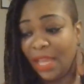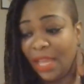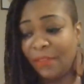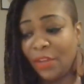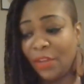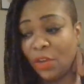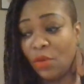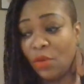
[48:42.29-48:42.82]

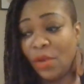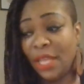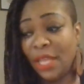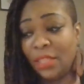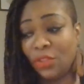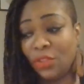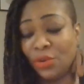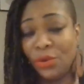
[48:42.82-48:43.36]
if you're
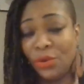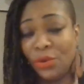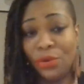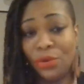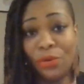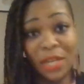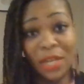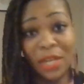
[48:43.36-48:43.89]
going
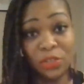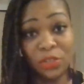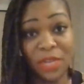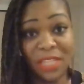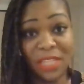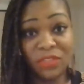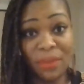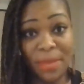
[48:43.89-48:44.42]
through a
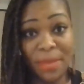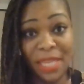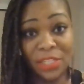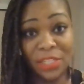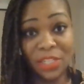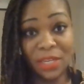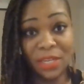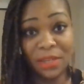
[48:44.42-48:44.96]

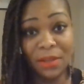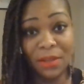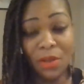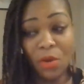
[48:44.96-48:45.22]
transformation